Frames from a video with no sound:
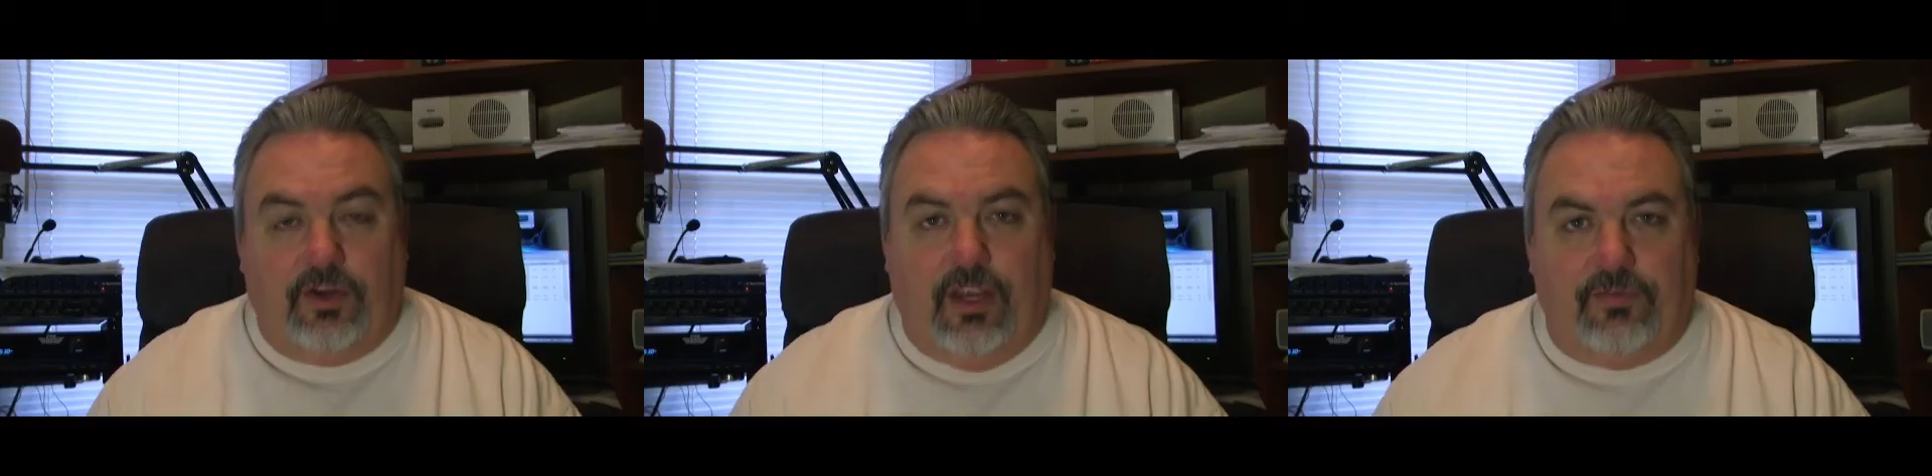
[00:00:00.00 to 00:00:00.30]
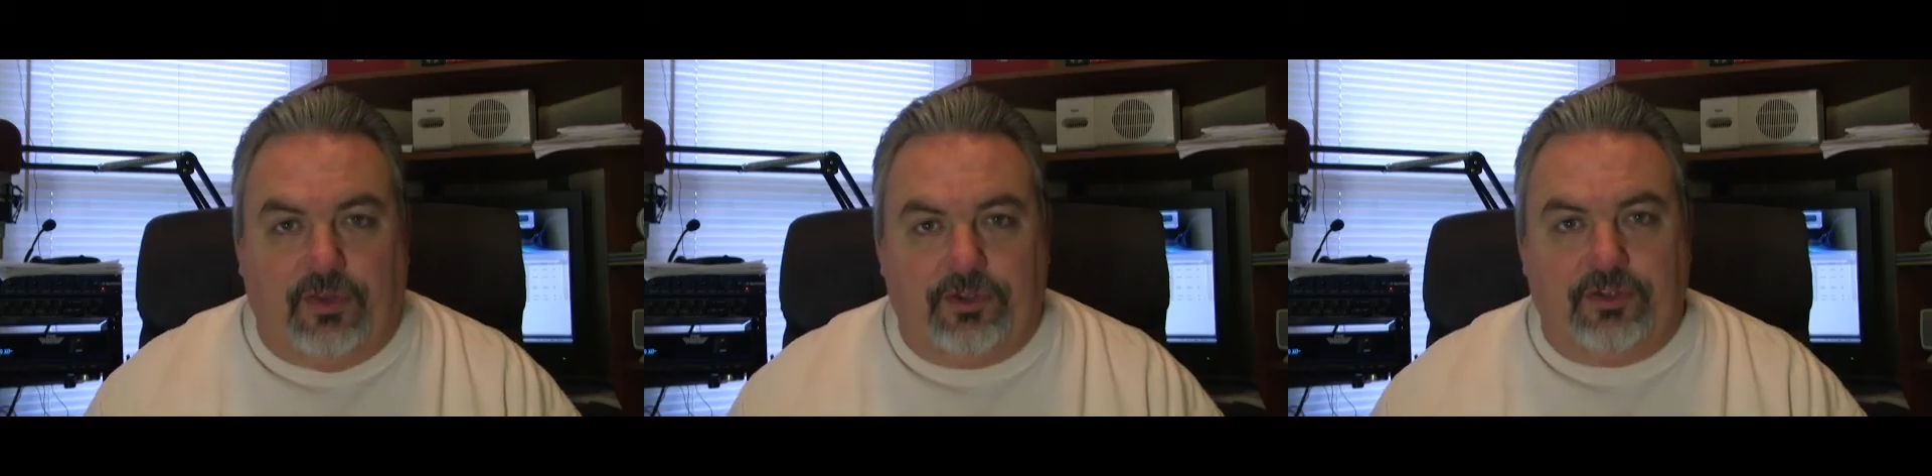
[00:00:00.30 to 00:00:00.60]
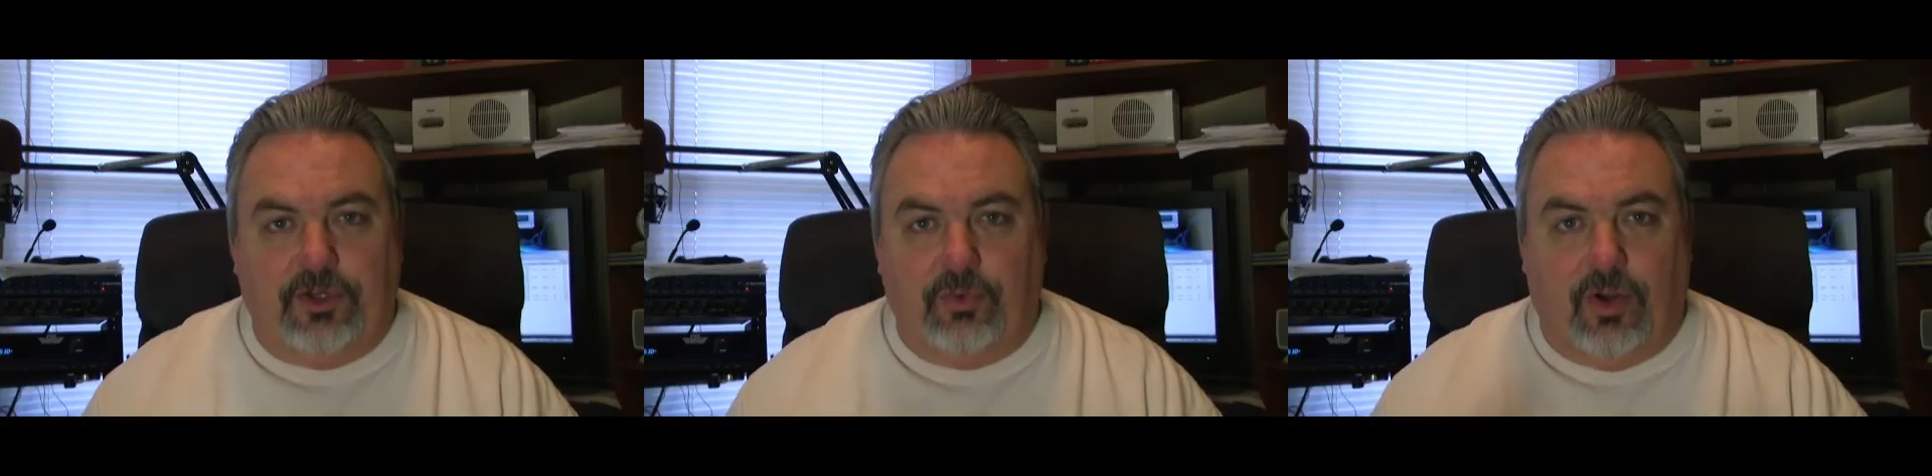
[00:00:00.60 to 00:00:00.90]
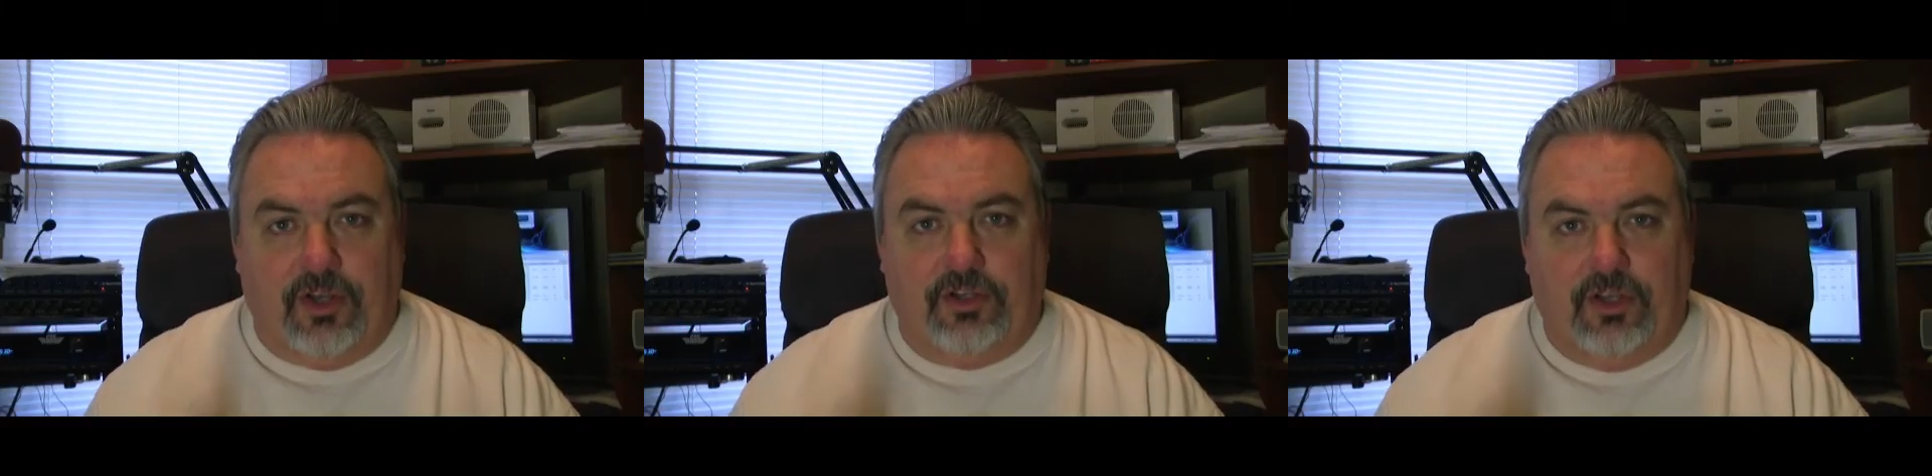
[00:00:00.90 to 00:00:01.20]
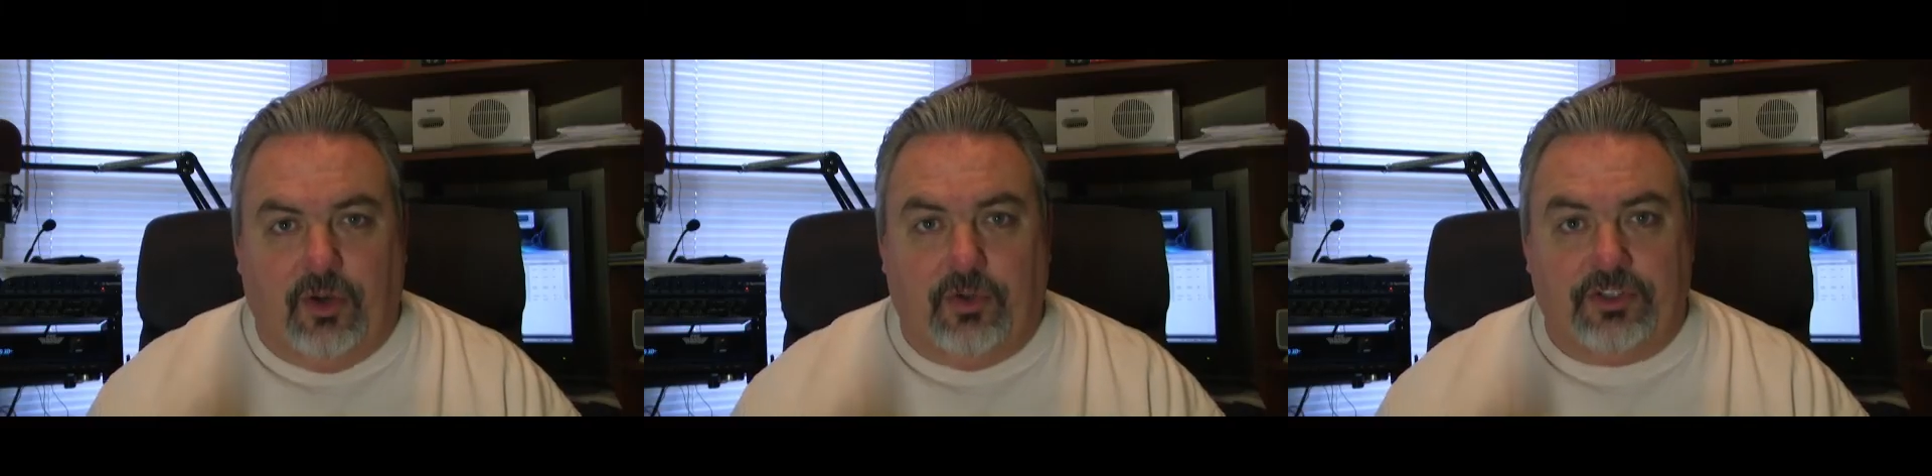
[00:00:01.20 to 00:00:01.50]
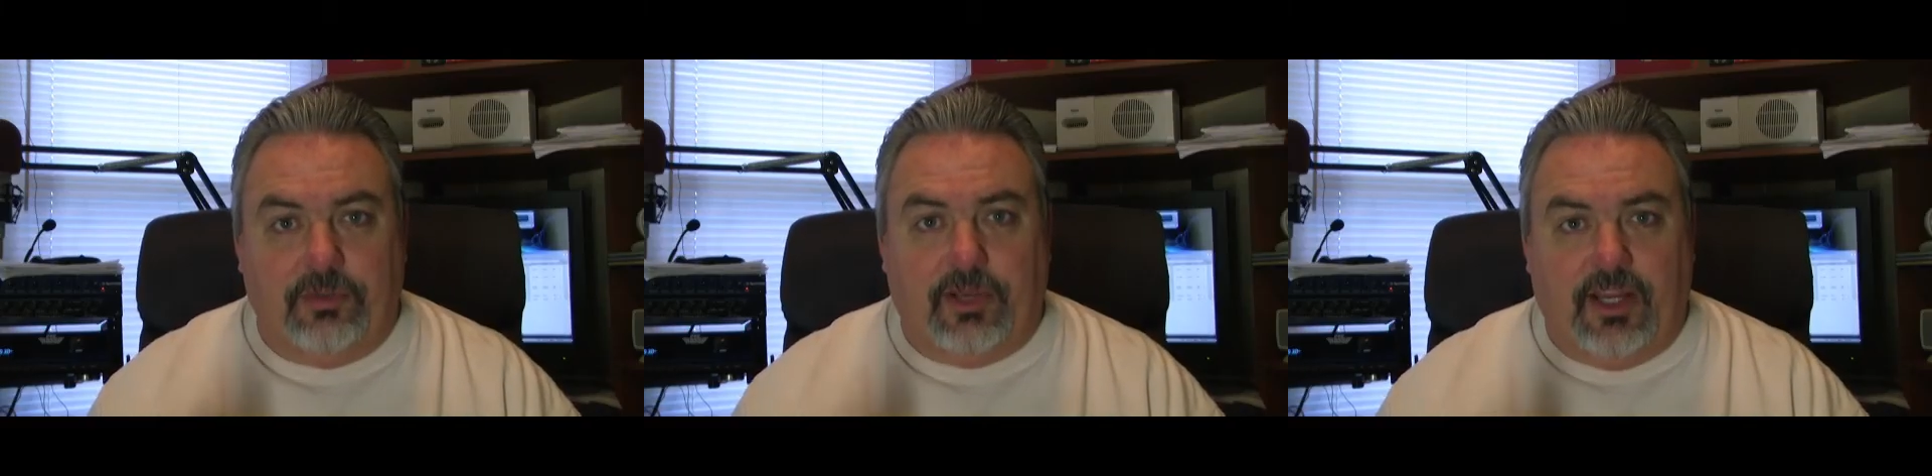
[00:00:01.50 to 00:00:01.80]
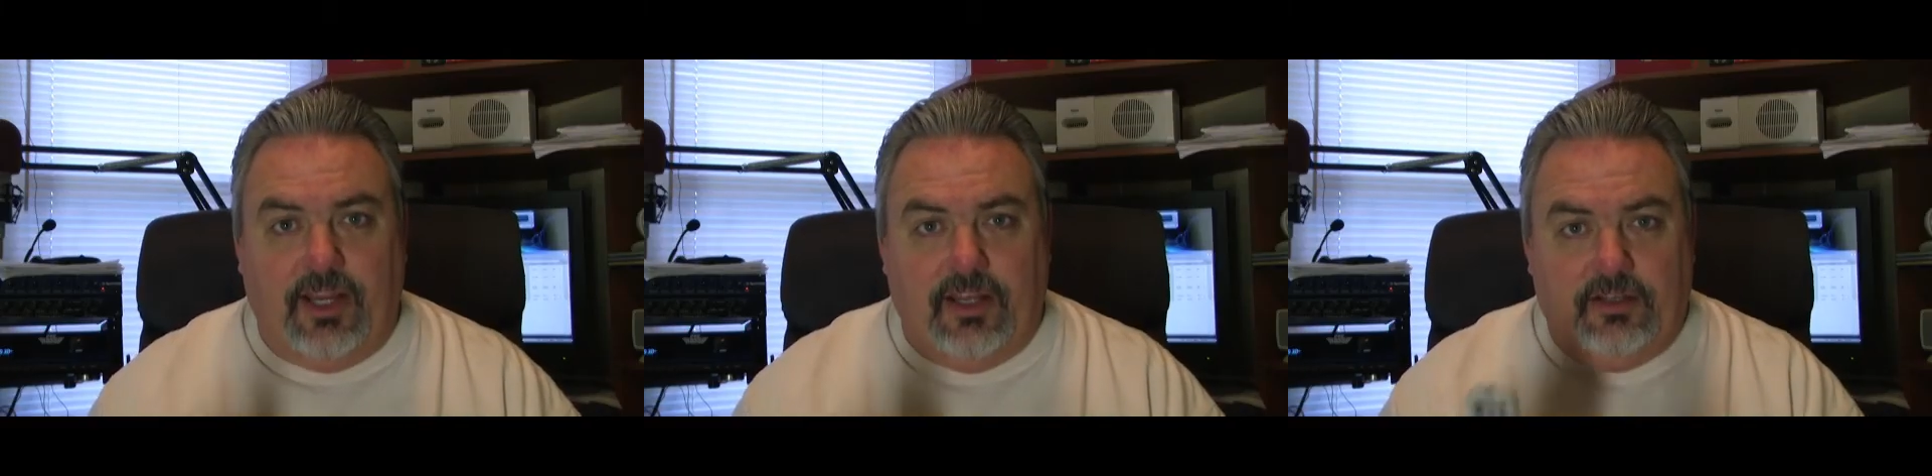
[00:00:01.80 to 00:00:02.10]
Okay, for those of you who wanted to know what's in
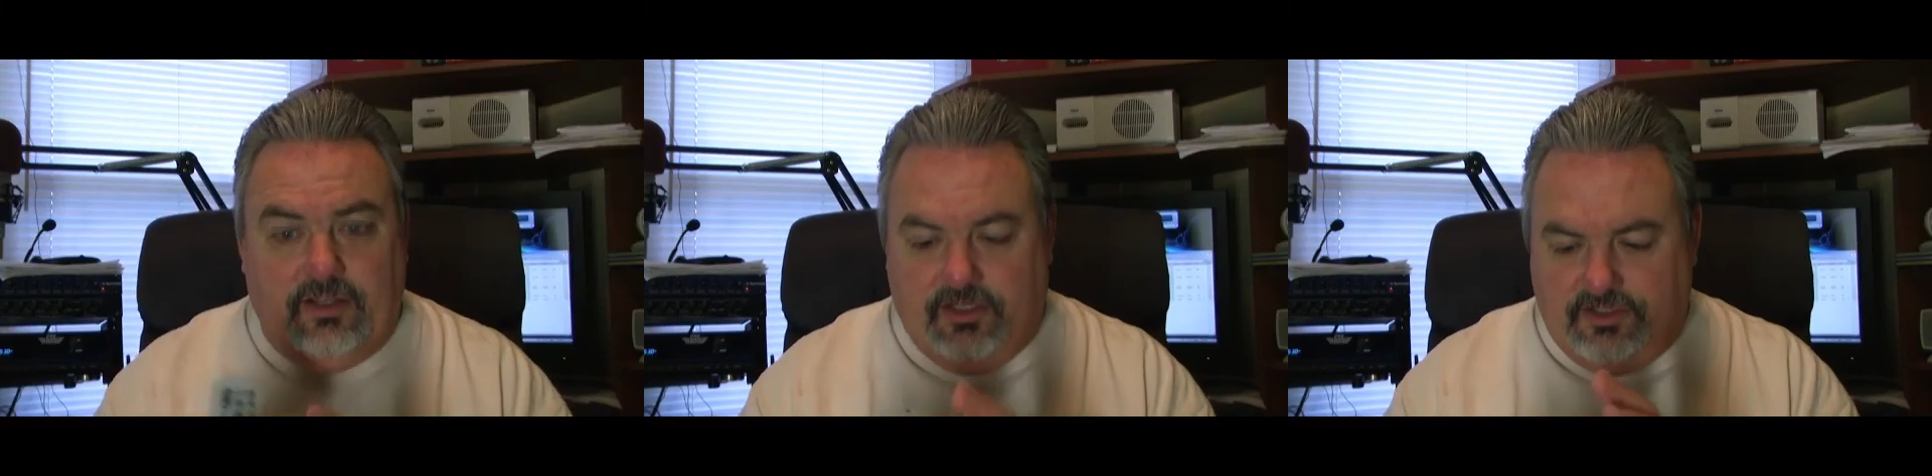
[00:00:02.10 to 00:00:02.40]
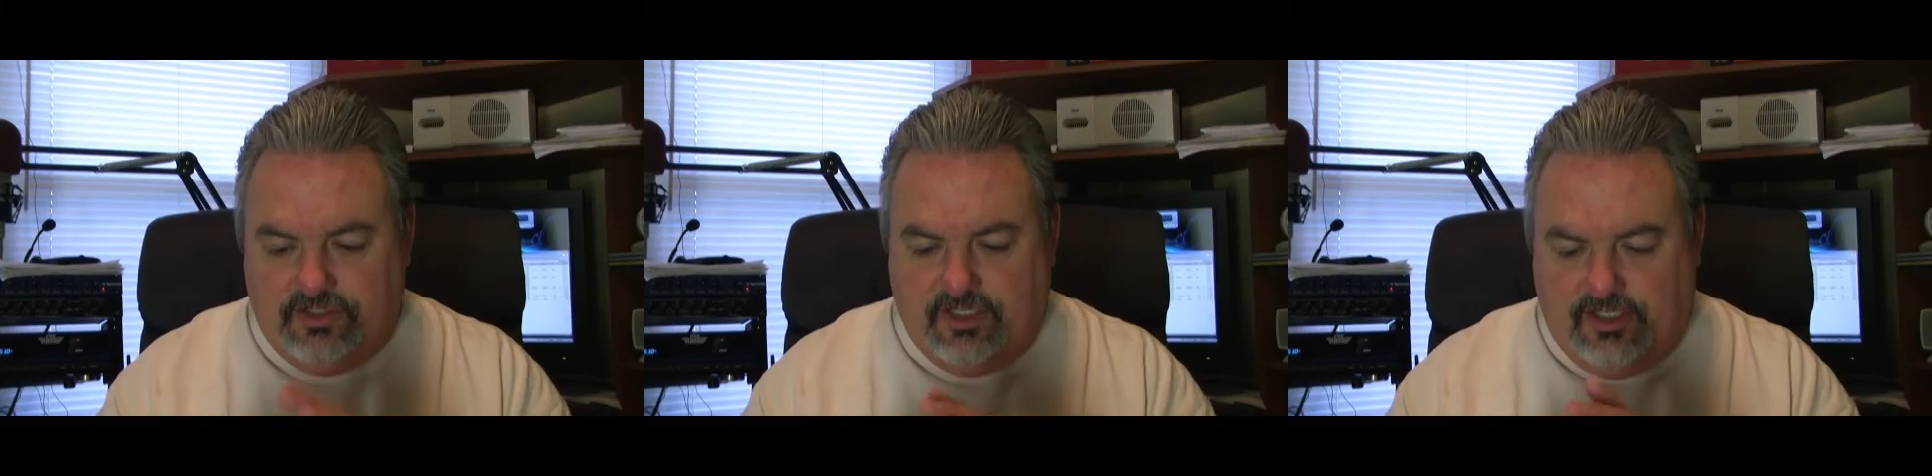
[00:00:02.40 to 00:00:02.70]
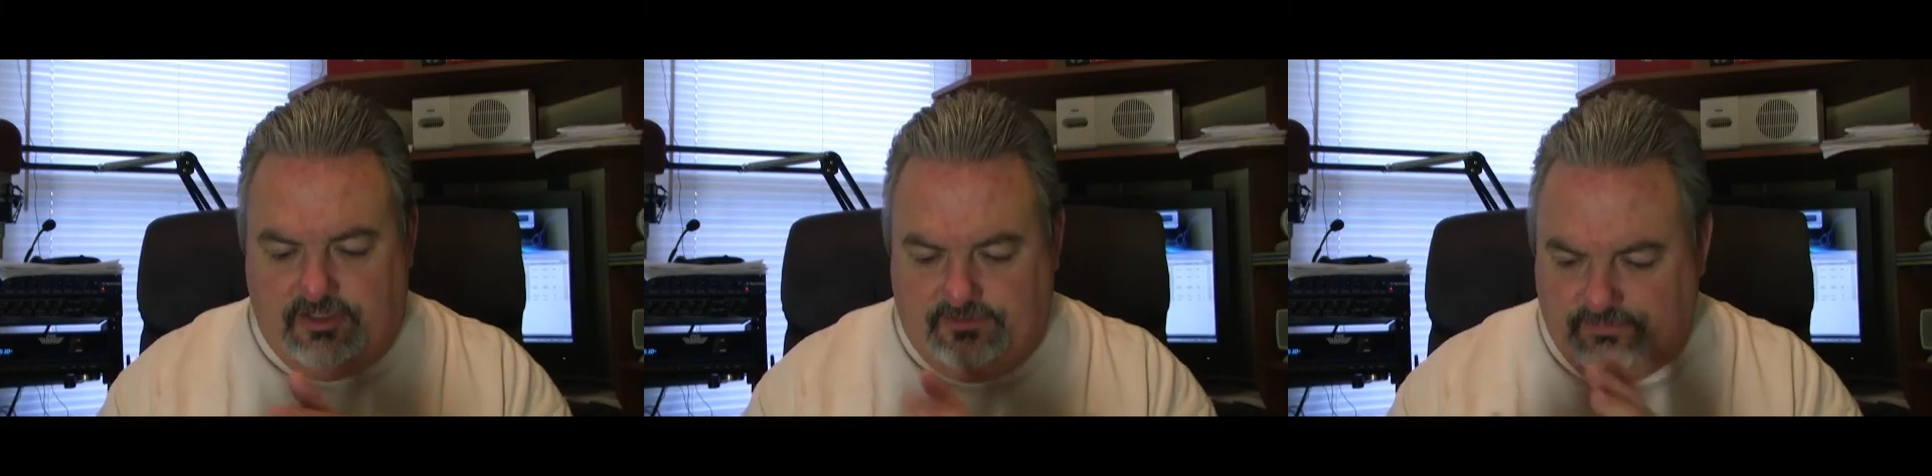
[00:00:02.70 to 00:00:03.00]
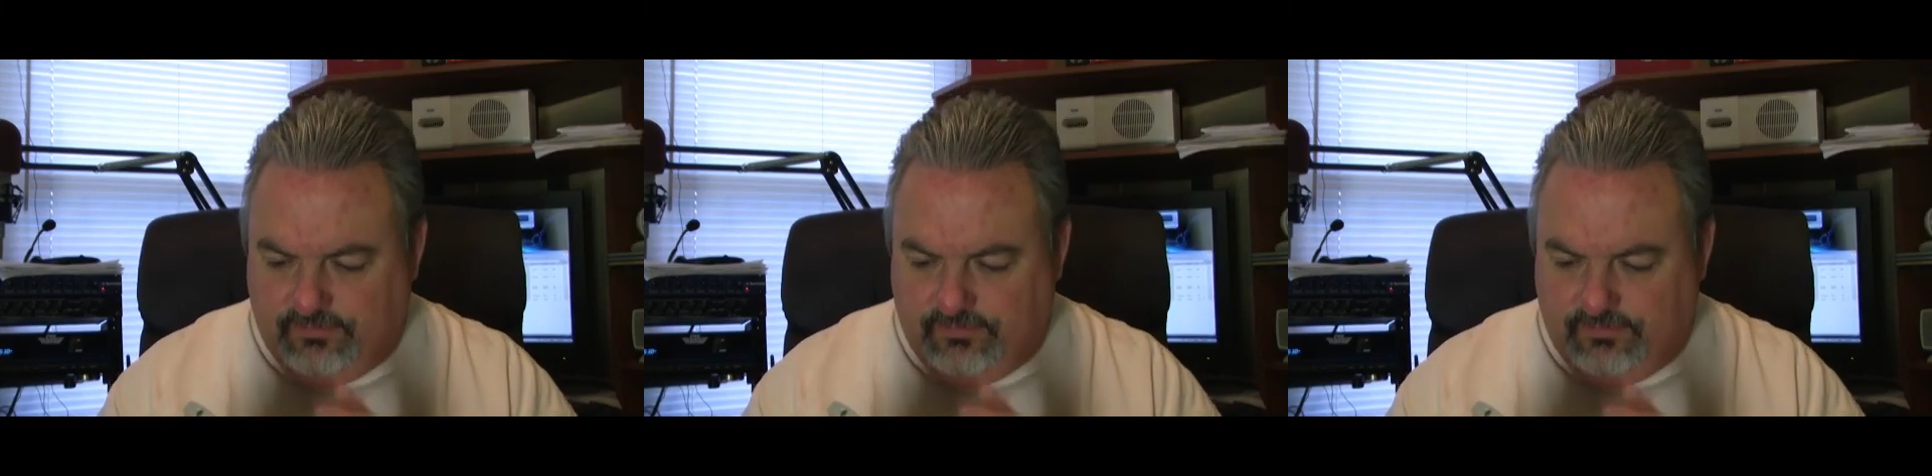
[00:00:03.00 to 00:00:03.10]
my hand, it's the